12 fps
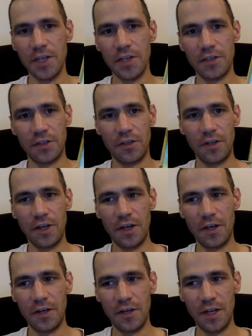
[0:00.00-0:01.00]
So
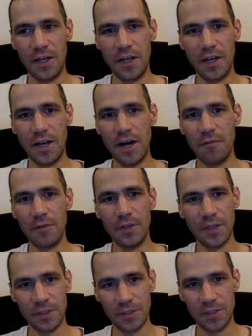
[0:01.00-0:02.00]
and Alvin
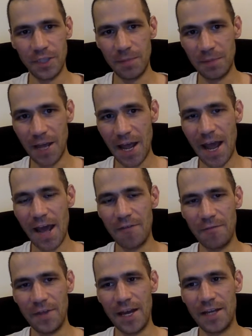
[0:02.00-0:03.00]
doesn't seem to
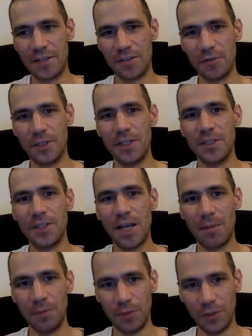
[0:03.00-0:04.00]
have that, so he's
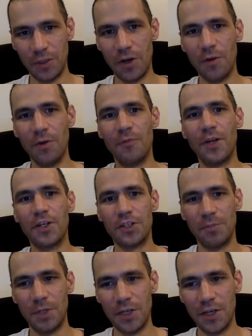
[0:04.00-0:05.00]
able to go and
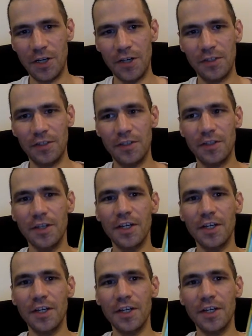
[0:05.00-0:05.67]
venture beyond